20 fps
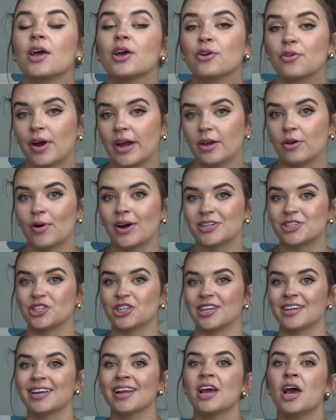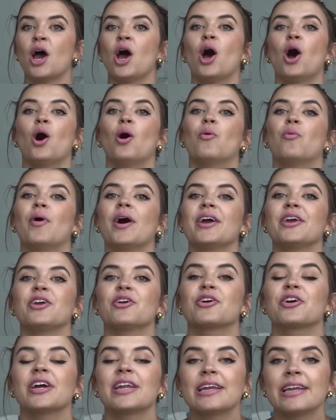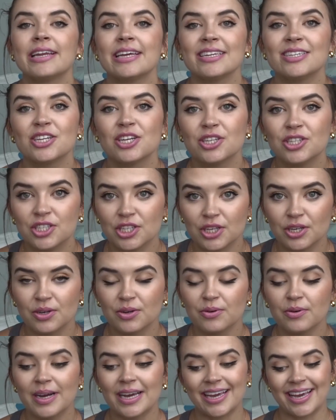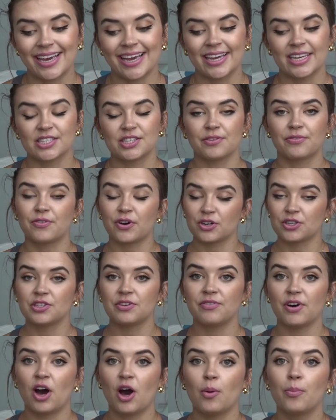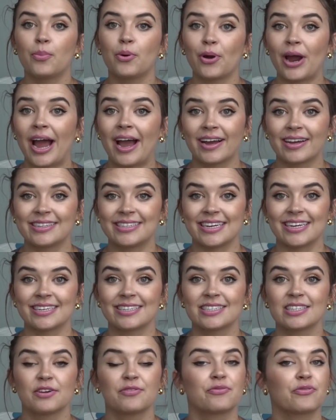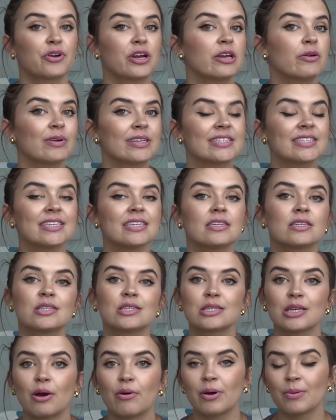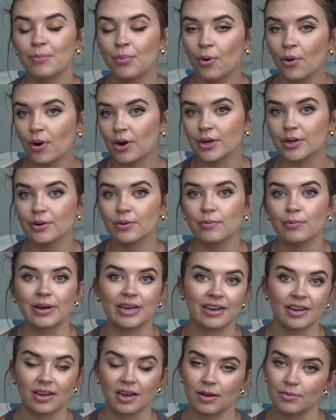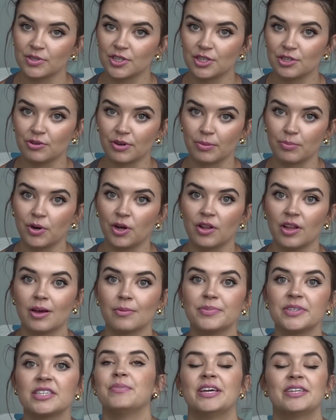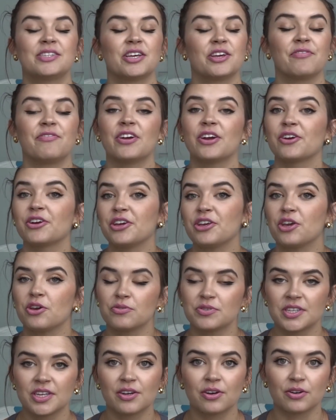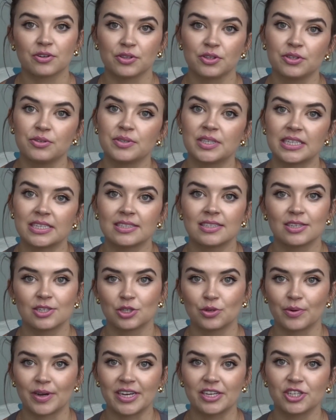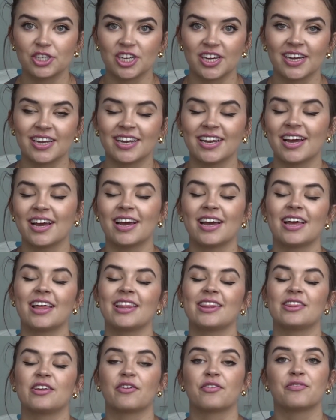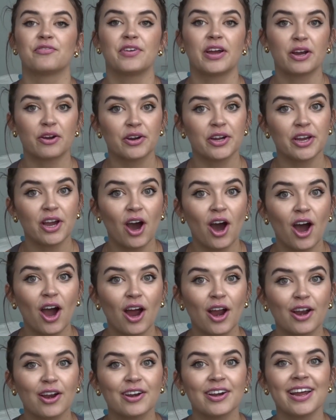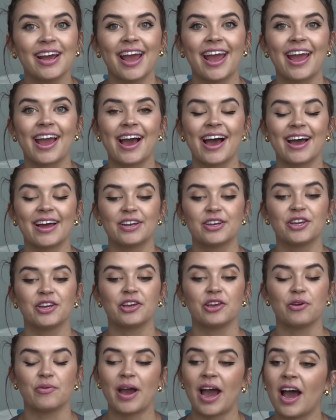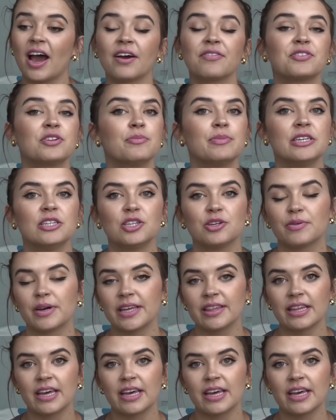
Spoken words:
Great question. What you're gonna need to do is, first of all, practice. Frequency is so important when it comes to doing pull-ups. It's a very use it or lose it situation. They're very hard and you have to be doing